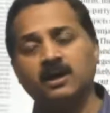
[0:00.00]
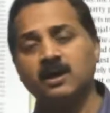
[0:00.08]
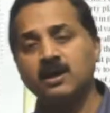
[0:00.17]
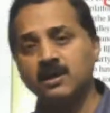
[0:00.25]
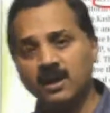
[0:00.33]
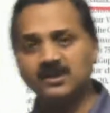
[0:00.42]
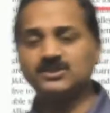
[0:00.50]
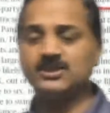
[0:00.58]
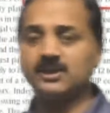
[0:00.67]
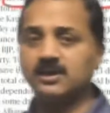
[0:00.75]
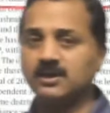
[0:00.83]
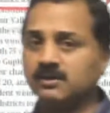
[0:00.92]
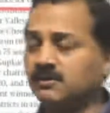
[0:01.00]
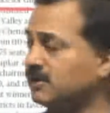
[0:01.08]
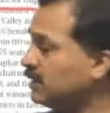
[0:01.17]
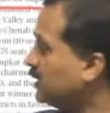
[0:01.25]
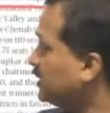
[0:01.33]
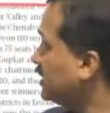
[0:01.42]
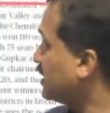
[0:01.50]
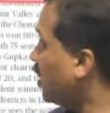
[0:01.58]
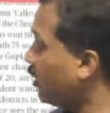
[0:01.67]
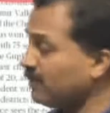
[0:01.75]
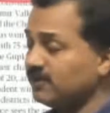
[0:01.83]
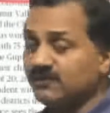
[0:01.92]
Last year, the
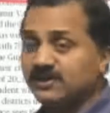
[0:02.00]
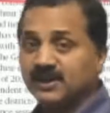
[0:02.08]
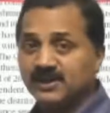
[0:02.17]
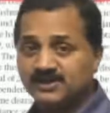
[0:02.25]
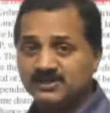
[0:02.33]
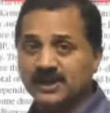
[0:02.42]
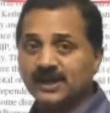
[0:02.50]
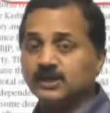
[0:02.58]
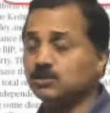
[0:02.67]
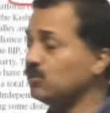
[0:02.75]
government of India decided to